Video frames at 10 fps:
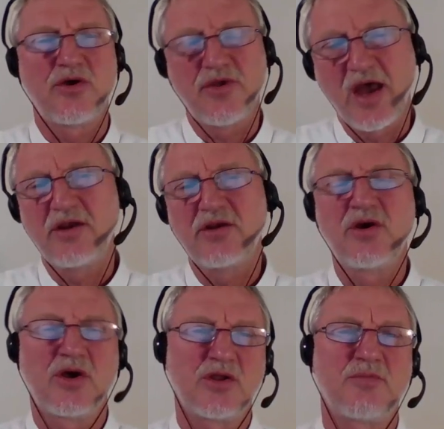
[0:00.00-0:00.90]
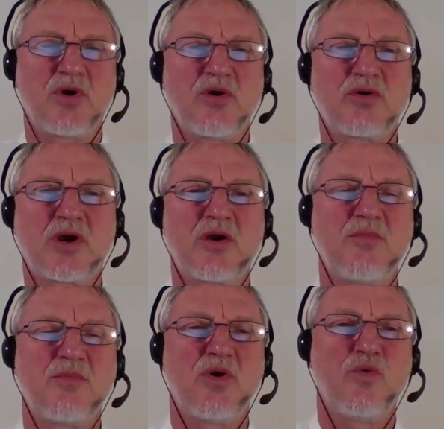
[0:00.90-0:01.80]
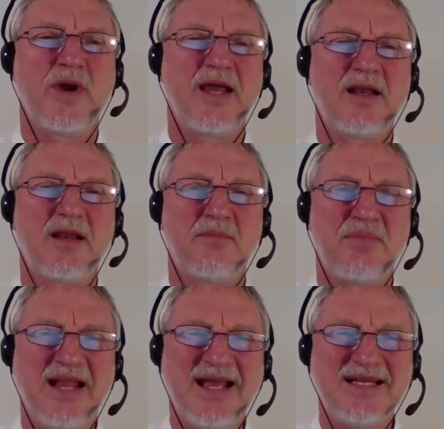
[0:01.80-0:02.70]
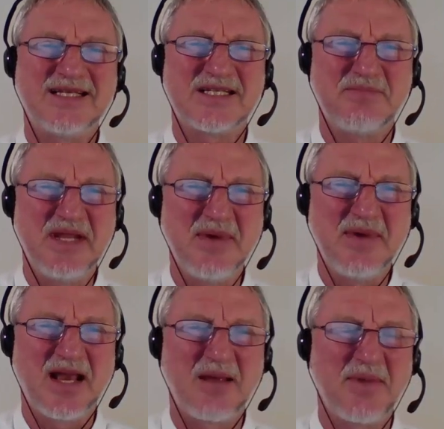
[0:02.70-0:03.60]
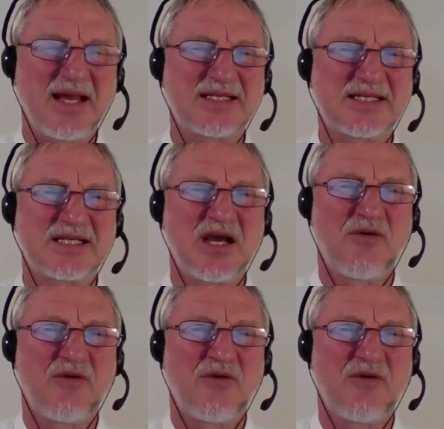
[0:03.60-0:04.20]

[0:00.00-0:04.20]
then the program will place beam elements